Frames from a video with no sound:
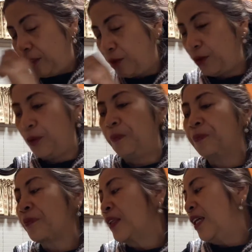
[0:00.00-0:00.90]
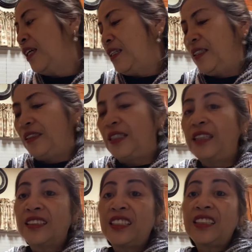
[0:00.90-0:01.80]
So
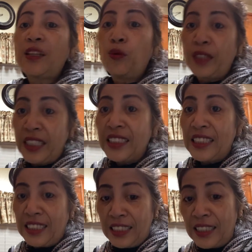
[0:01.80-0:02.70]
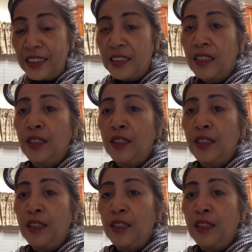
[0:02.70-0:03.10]
that's just how easy it is.